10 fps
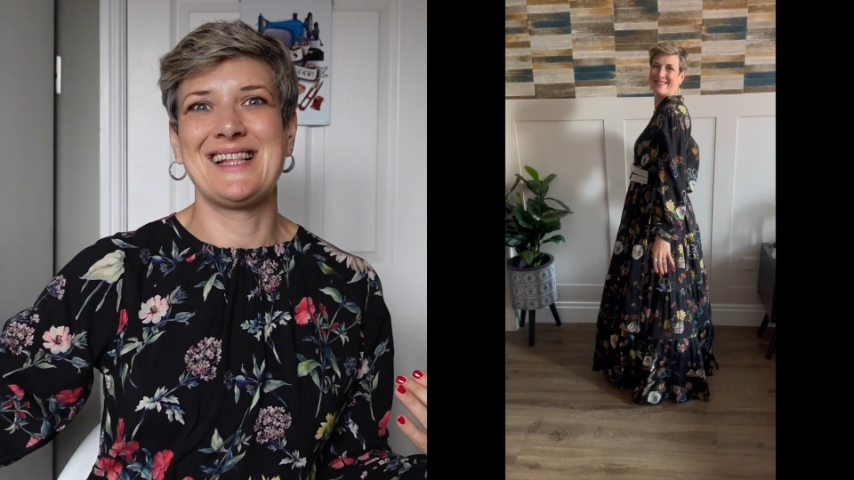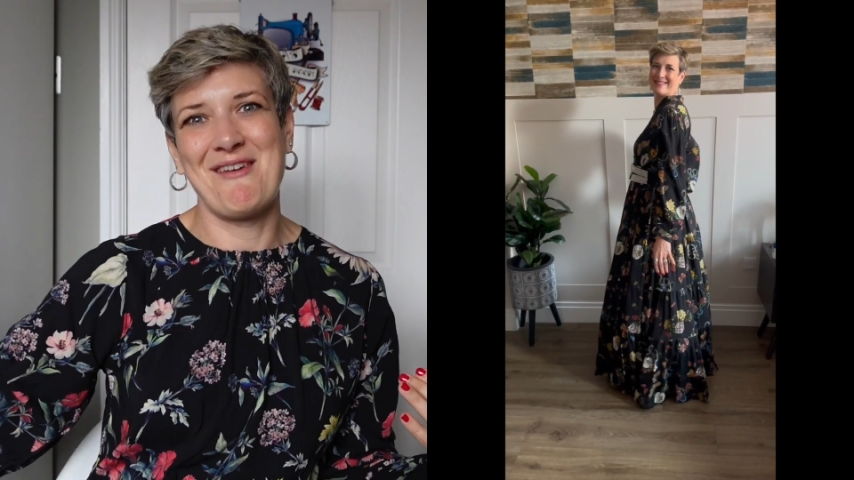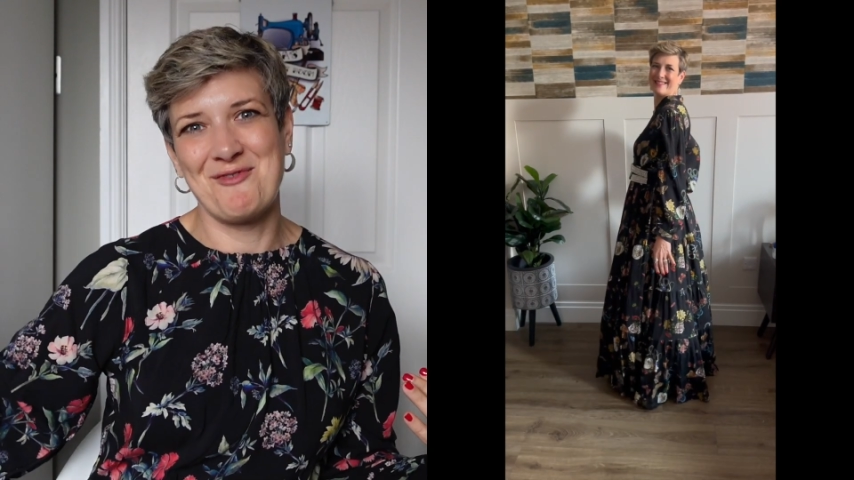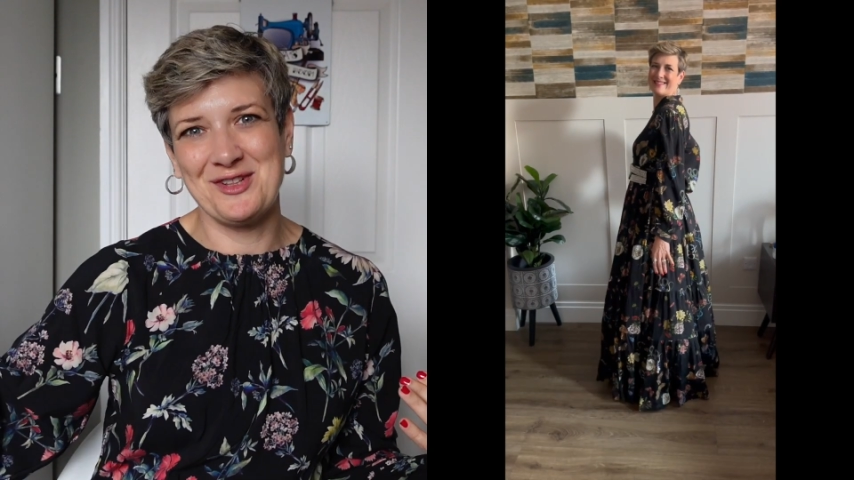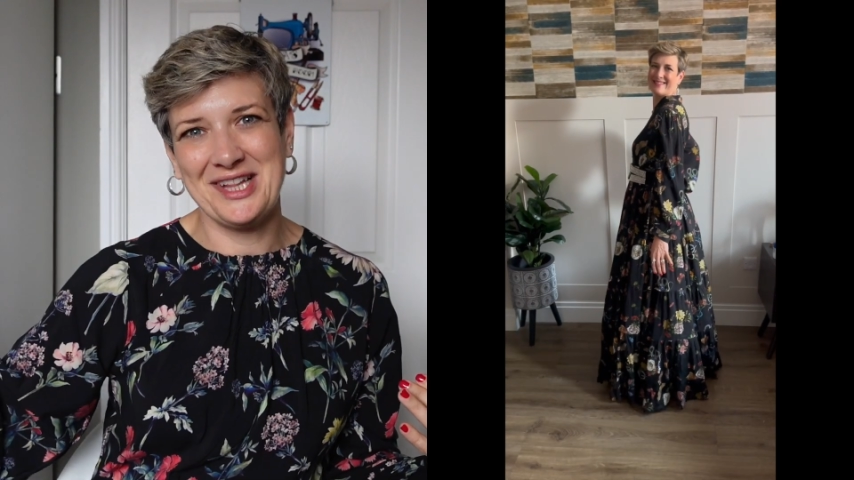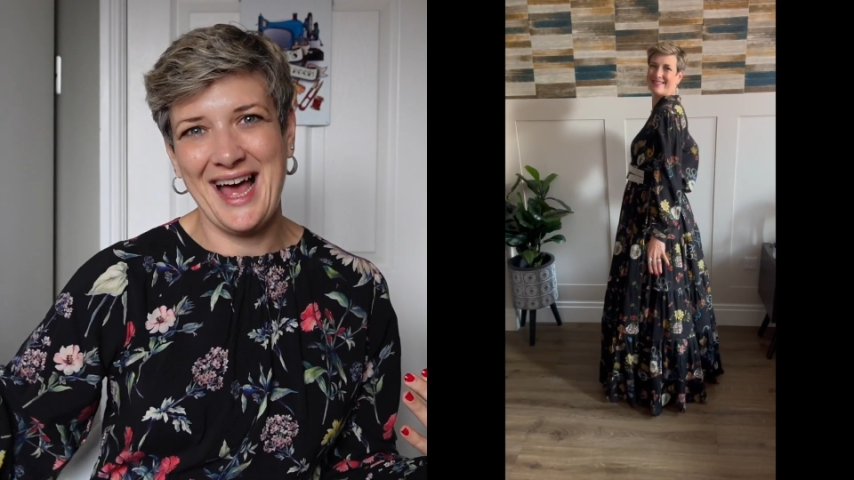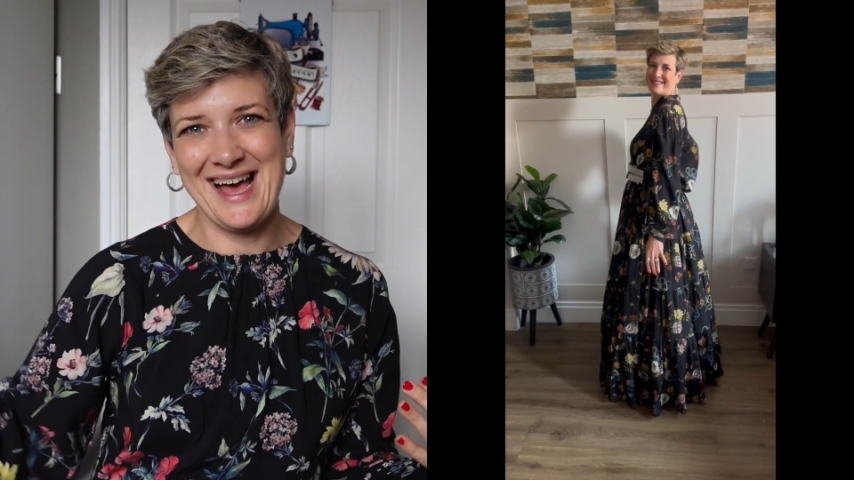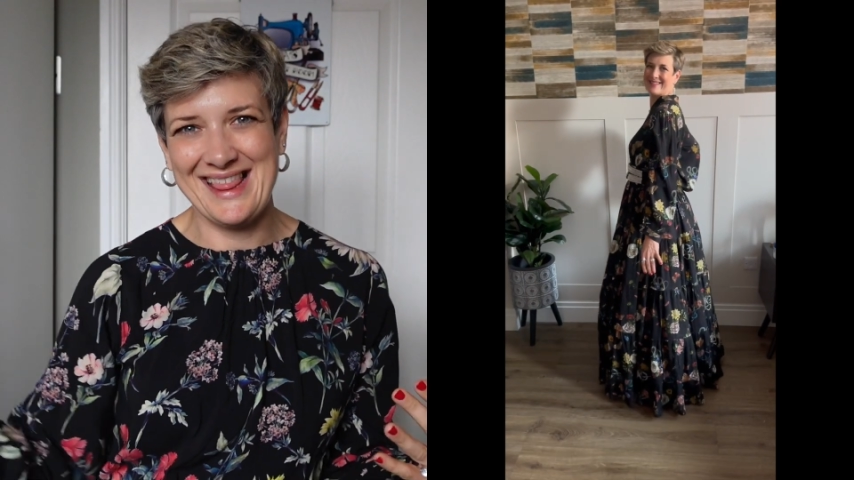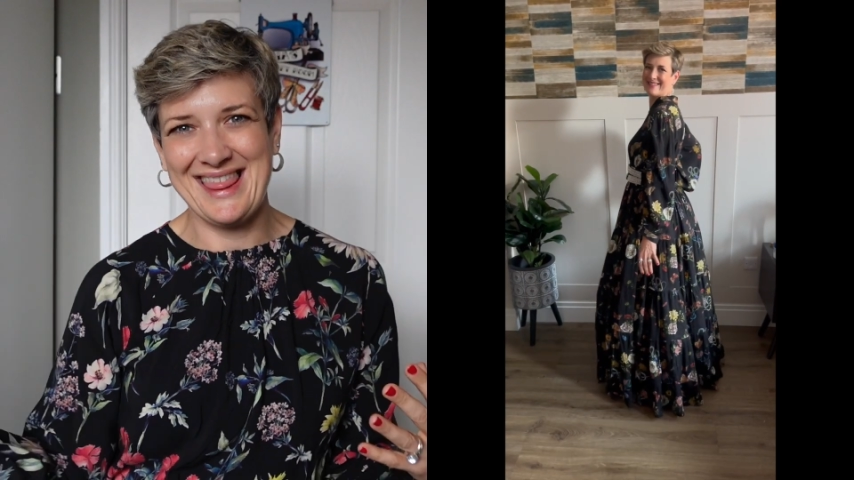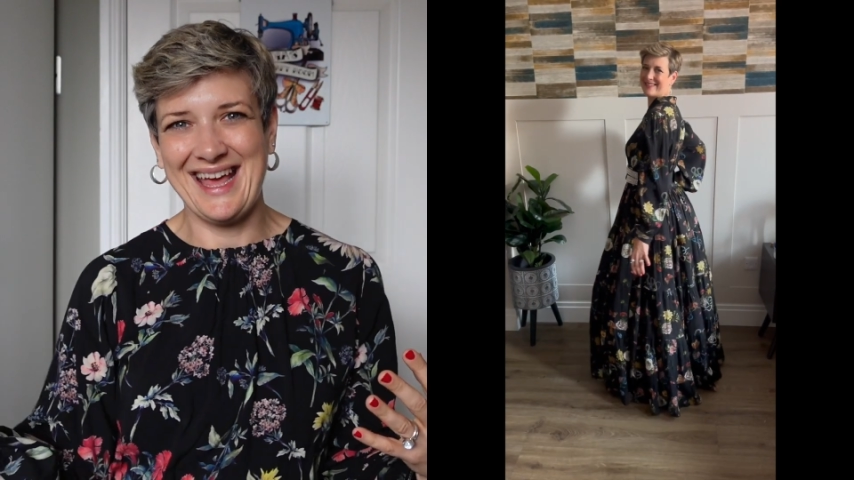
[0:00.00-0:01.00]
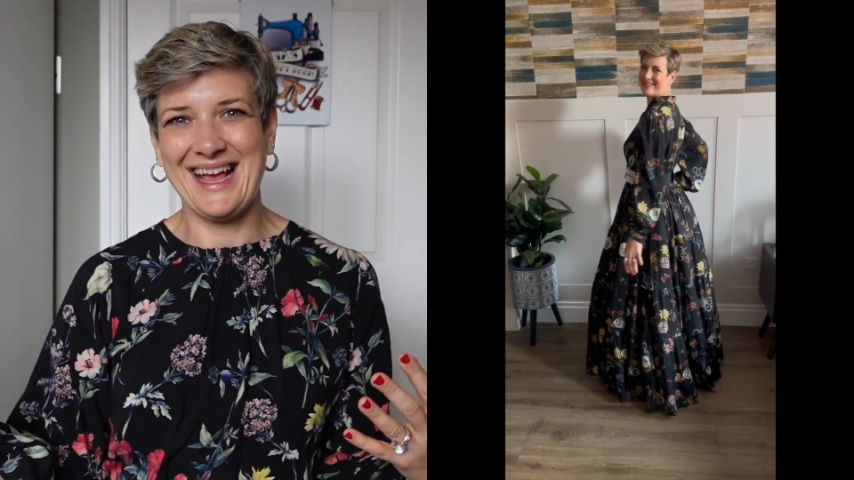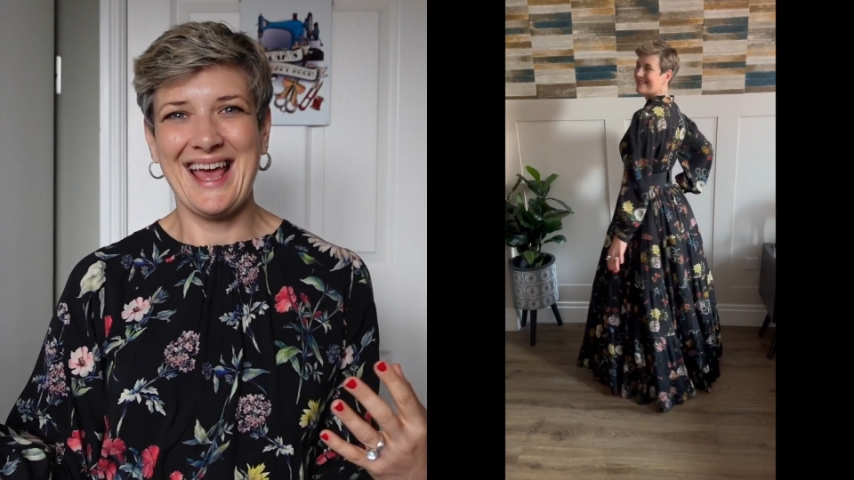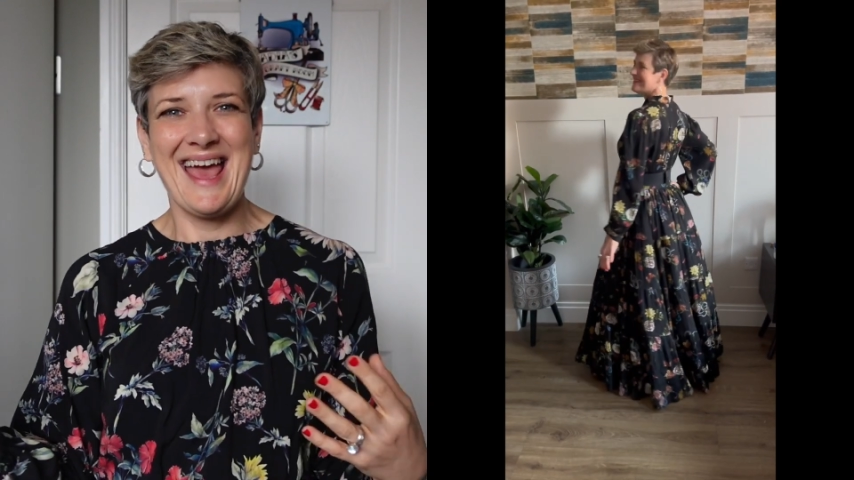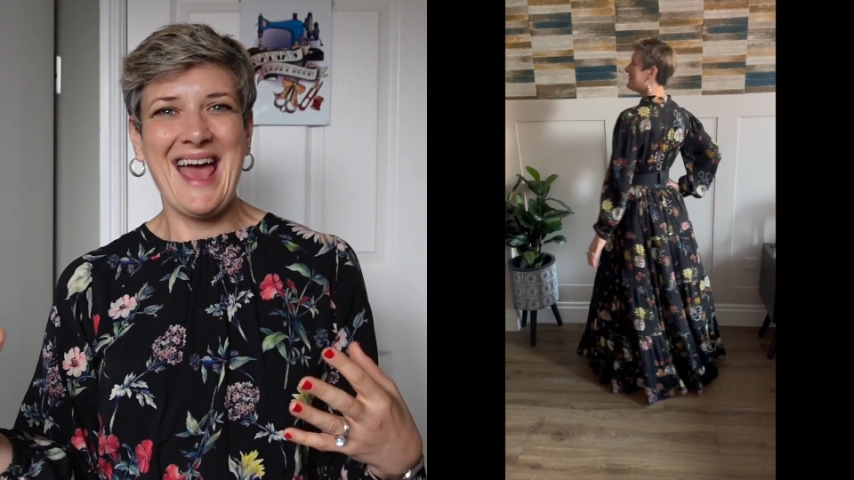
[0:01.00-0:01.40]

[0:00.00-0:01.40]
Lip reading: level, I think,